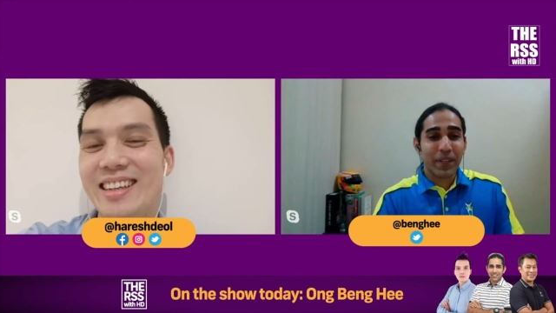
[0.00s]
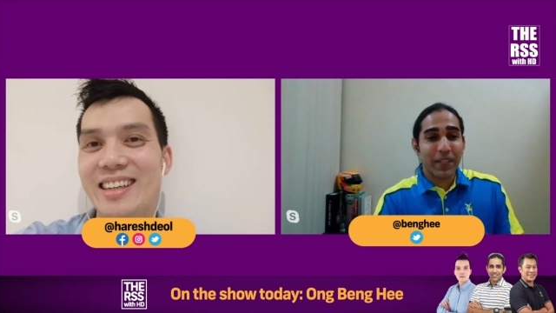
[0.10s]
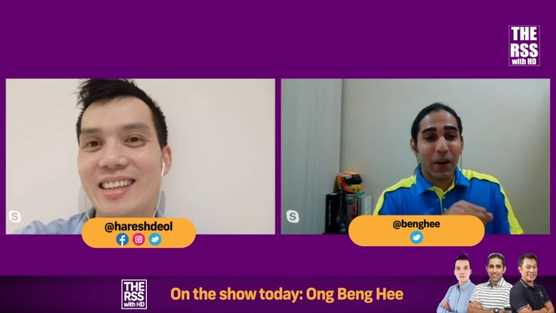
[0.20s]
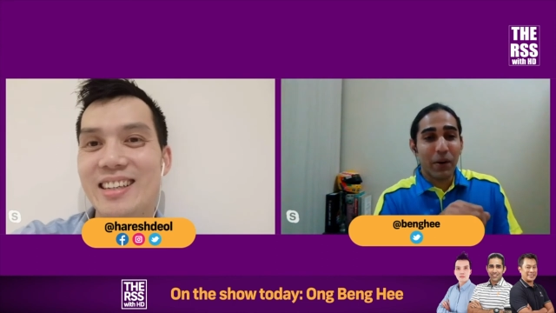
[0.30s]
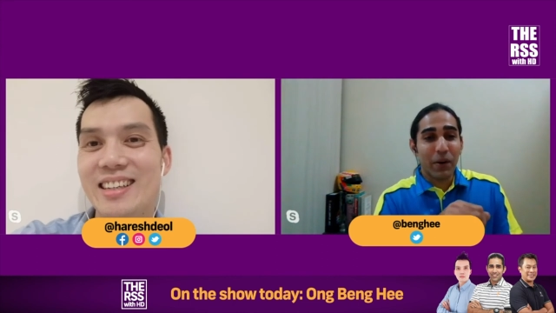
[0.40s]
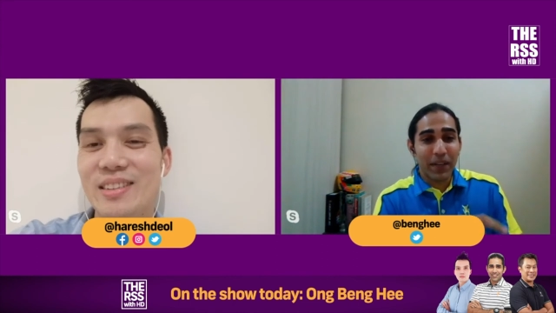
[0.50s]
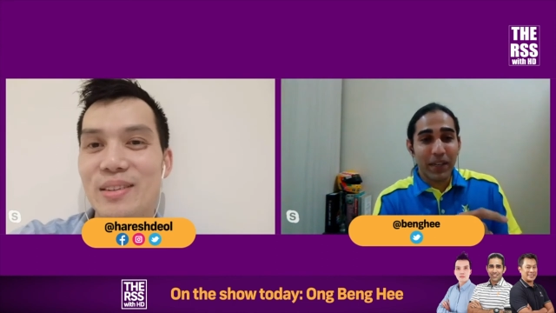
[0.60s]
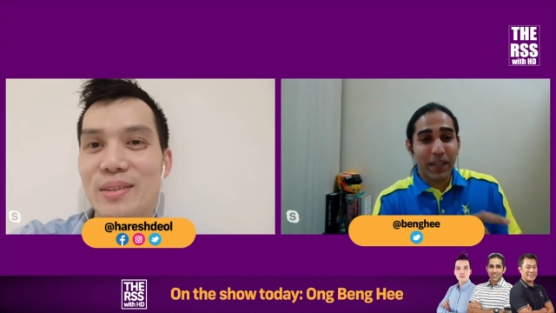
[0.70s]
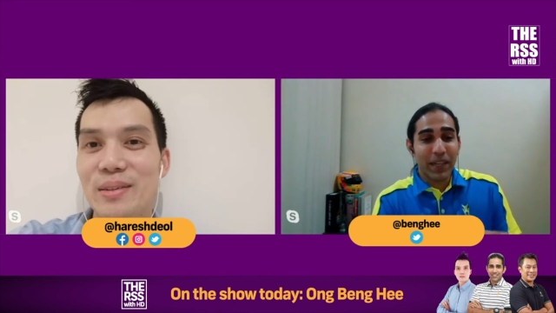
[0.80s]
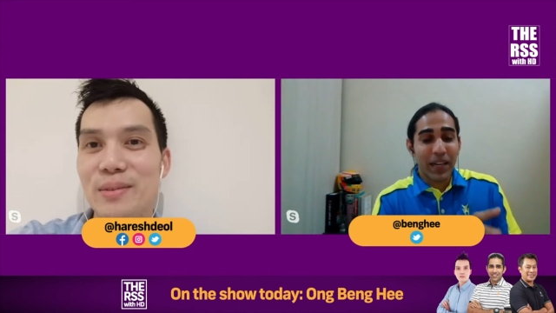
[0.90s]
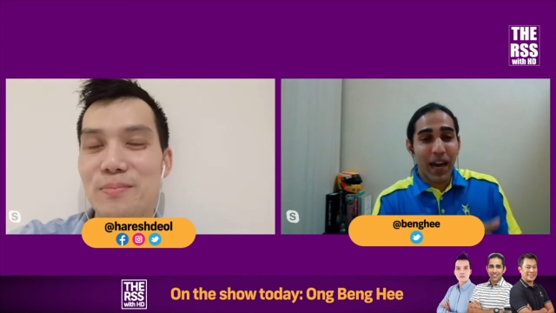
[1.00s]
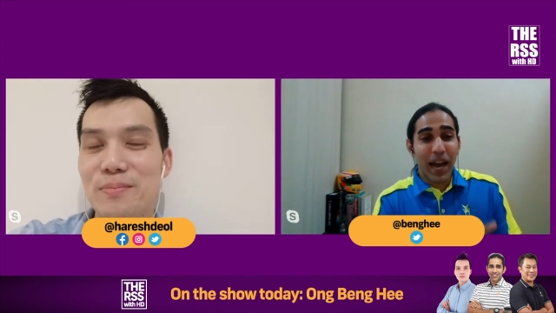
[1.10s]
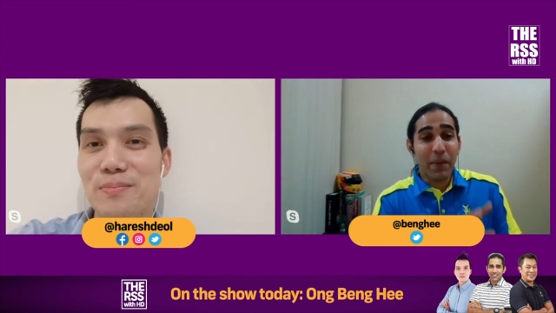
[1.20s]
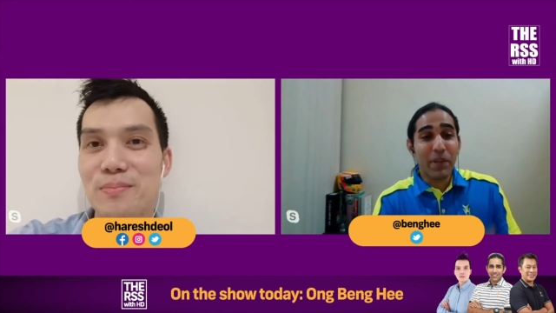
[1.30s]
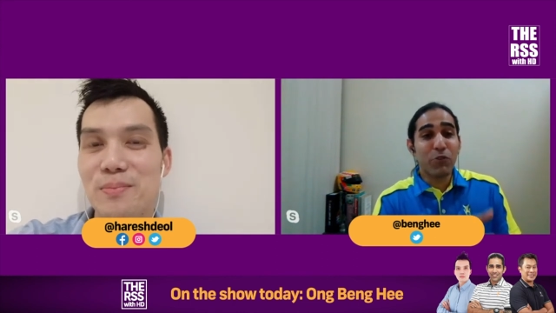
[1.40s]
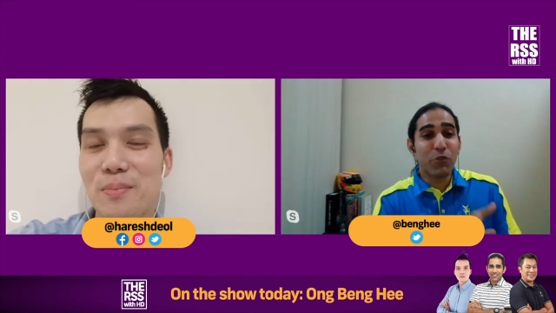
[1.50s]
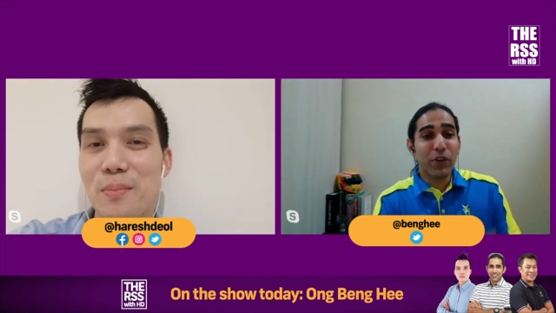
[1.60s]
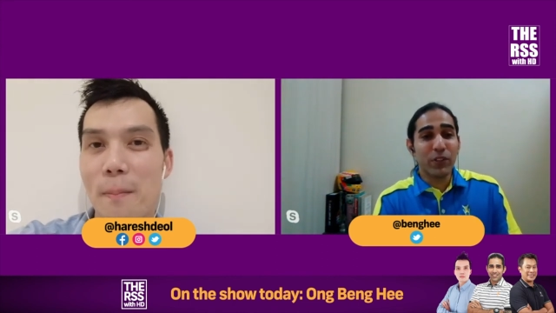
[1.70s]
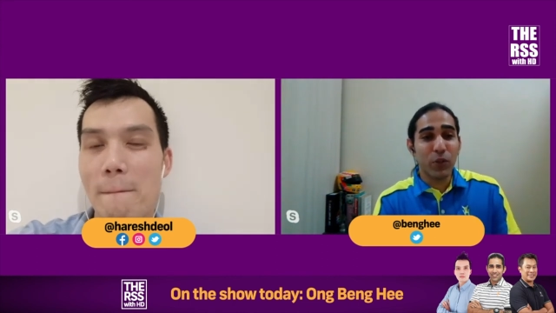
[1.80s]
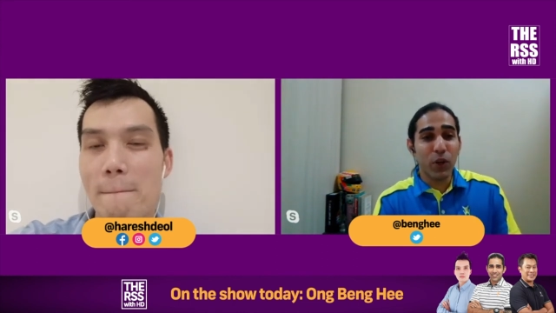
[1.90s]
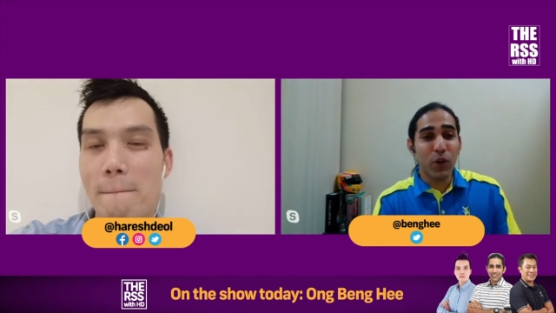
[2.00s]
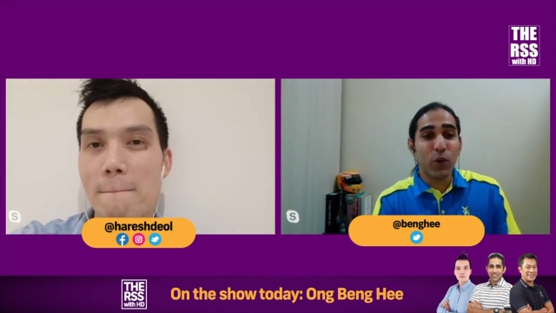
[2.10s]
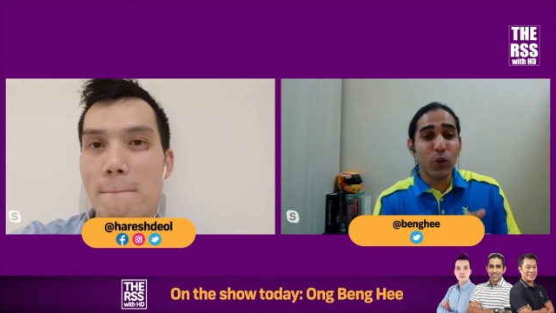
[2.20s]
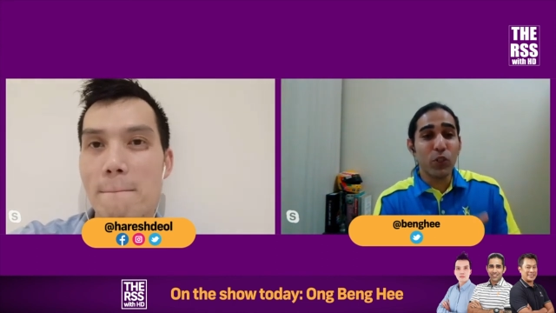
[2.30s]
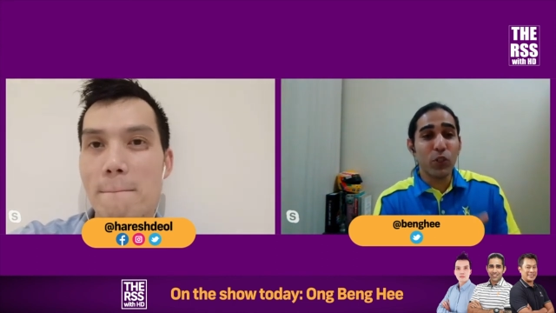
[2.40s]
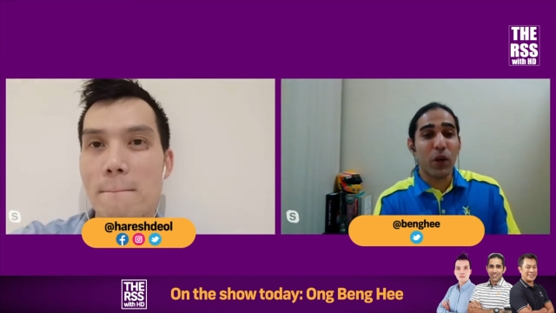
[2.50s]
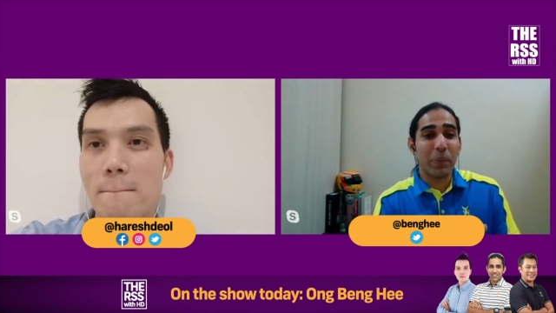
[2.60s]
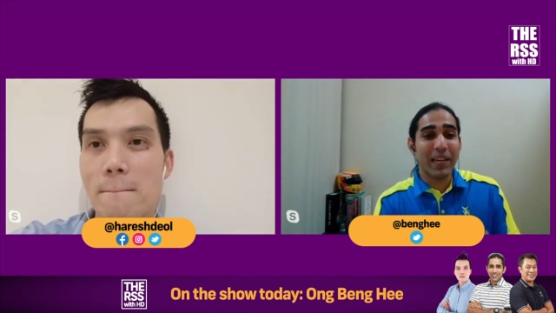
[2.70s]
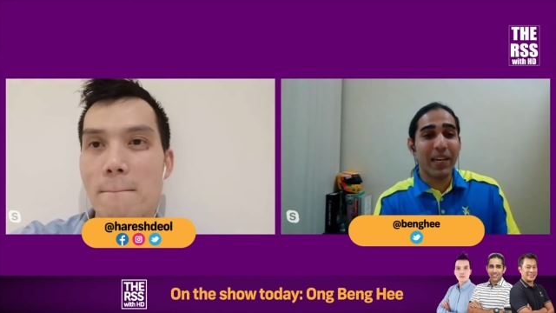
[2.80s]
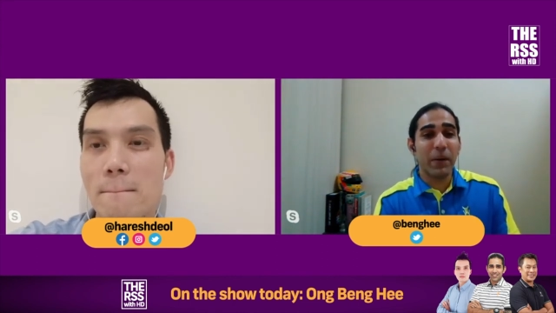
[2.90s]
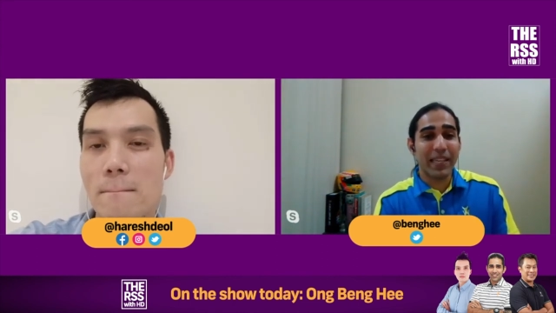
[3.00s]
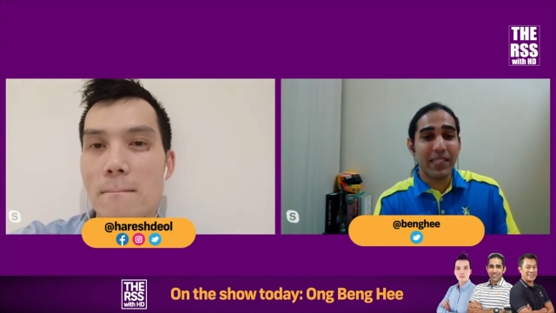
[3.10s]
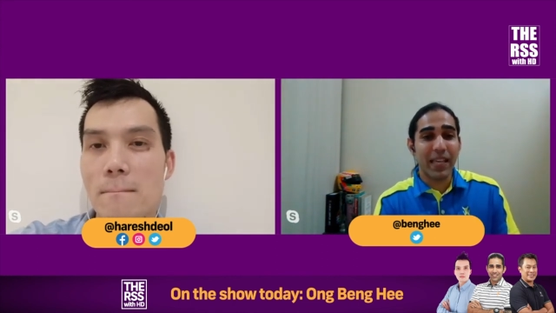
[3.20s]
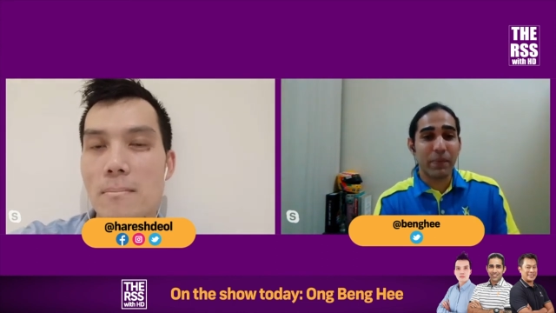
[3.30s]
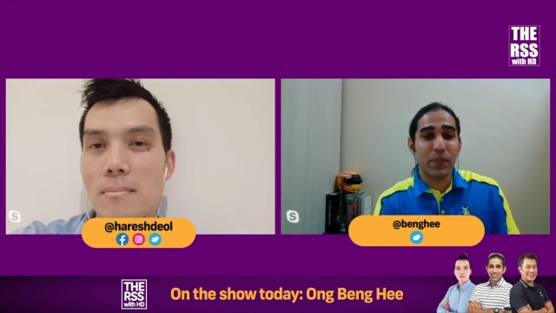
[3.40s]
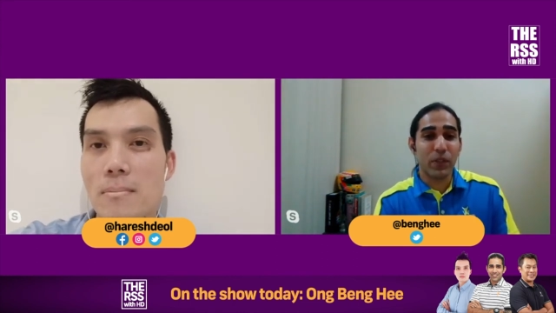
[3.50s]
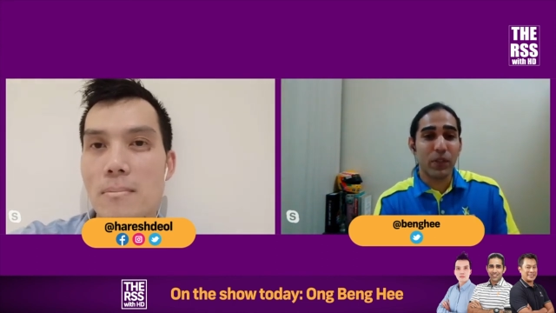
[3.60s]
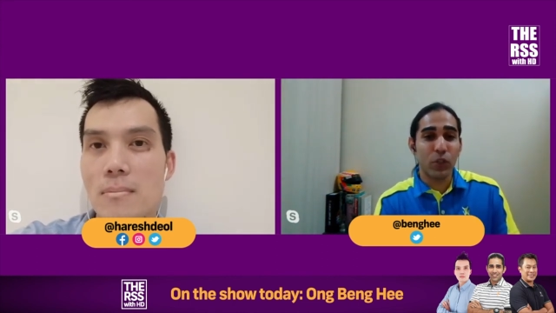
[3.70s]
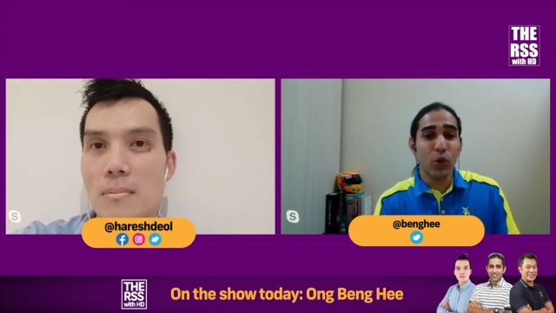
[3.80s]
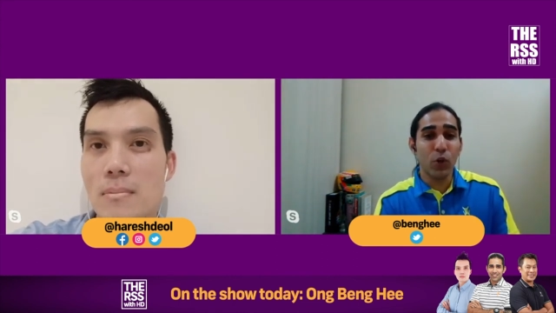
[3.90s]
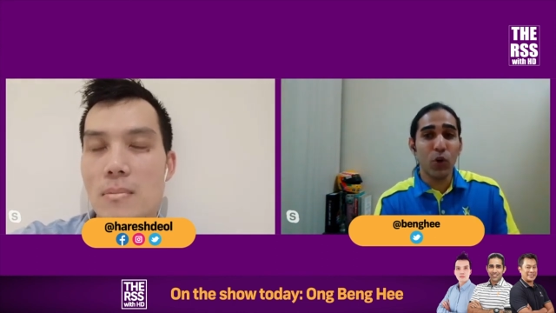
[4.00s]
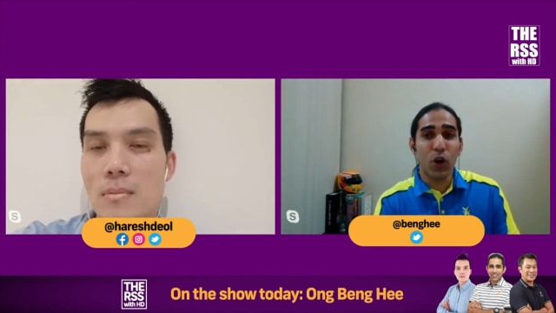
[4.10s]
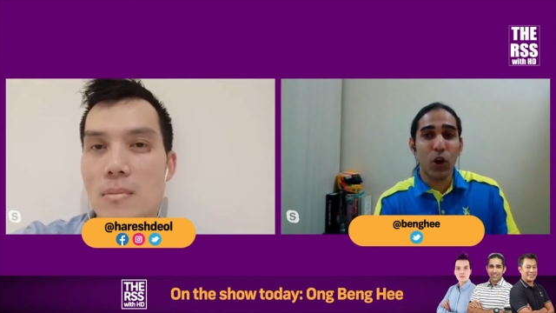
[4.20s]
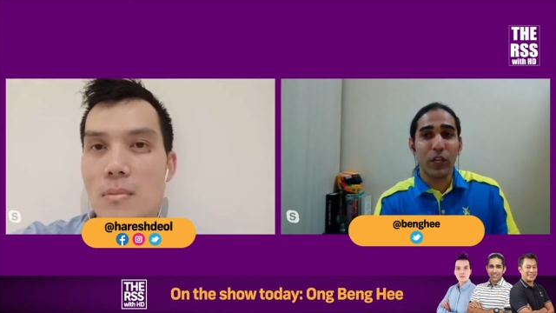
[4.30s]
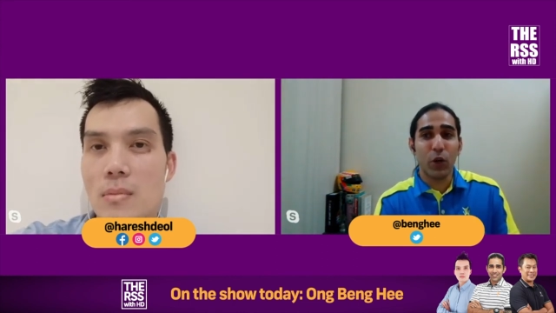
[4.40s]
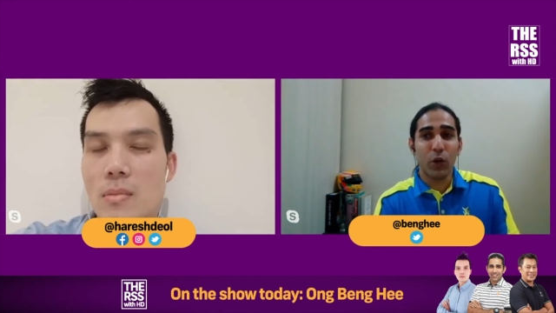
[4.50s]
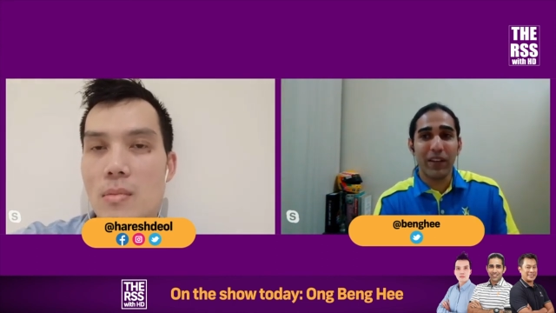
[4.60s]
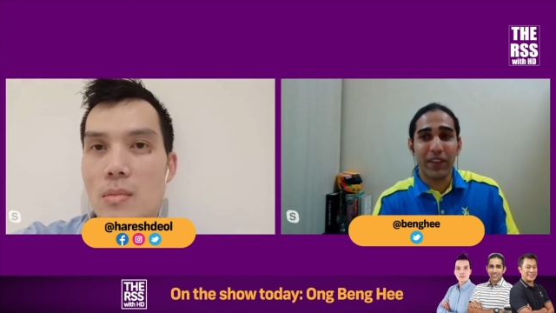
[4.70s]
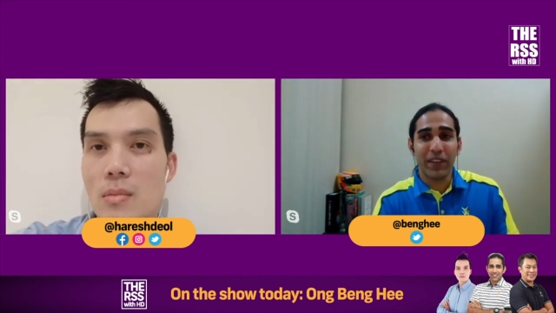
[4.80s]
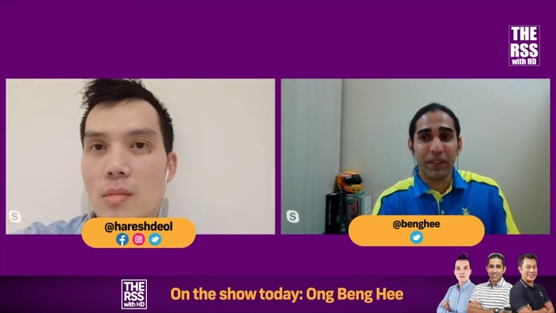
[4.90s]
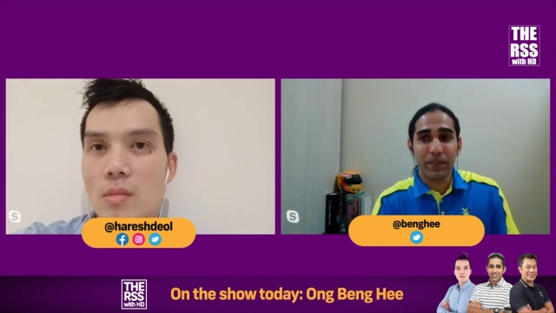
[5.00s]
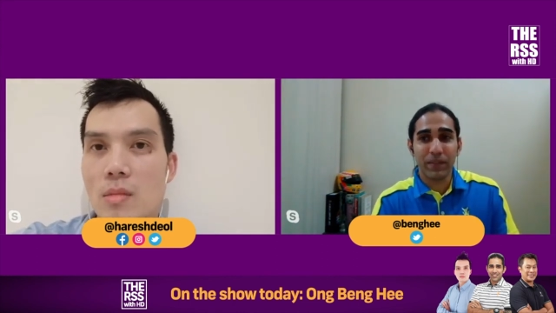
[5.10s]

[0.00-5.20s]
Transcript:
Speaker 1: Now, I'm intrigued to know who's got bigger biceps, you or Nicole David?